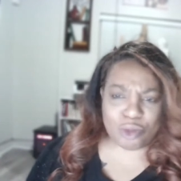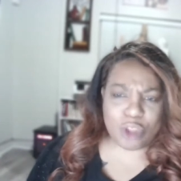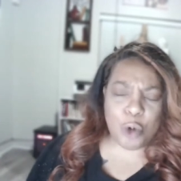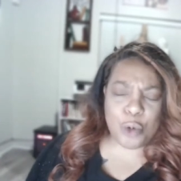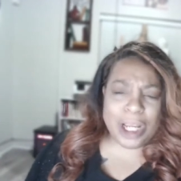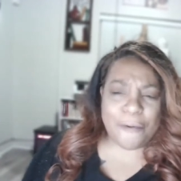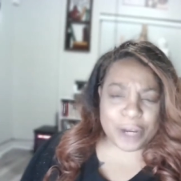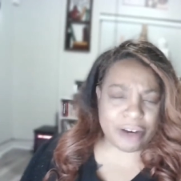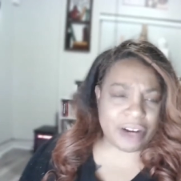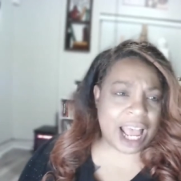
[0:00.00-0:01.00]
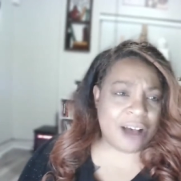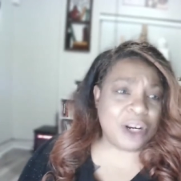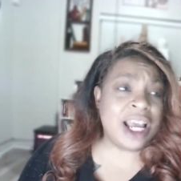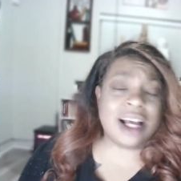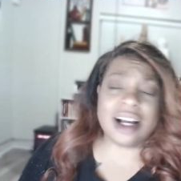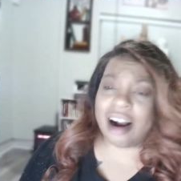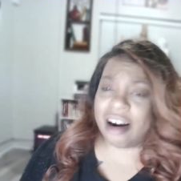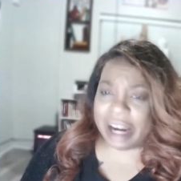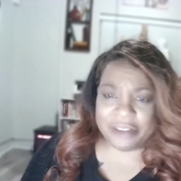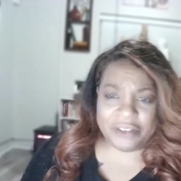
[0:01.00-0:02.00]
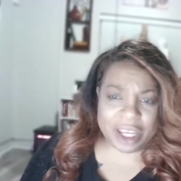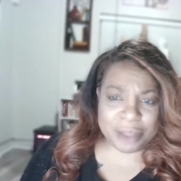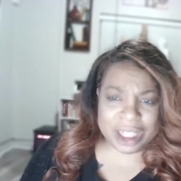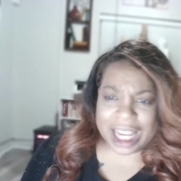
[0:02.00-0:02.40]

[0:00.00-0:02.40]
We gonna figure it out. All right, family,